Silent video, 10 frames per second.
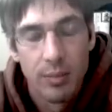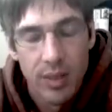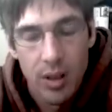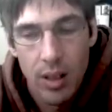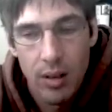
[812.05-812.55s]

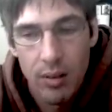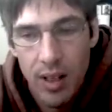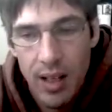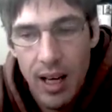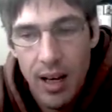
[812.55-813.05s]
So I don't
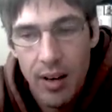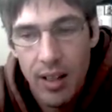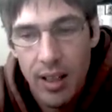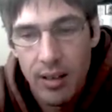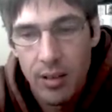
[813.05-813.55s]
find it
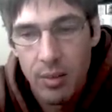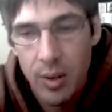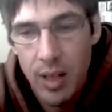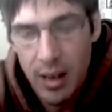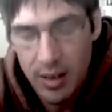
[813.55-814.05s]
arrogant to
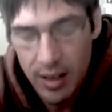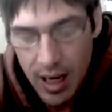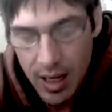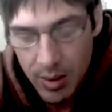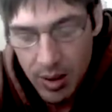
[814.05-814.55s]
point out that
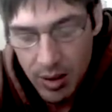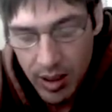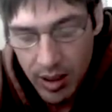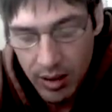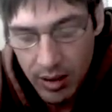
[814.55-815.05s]
I'm a
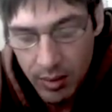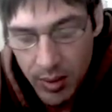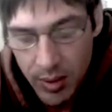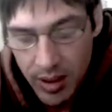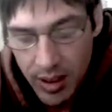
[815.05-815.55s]
unique
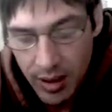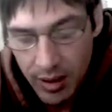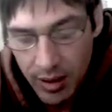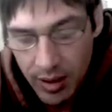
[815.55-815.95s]
communicator.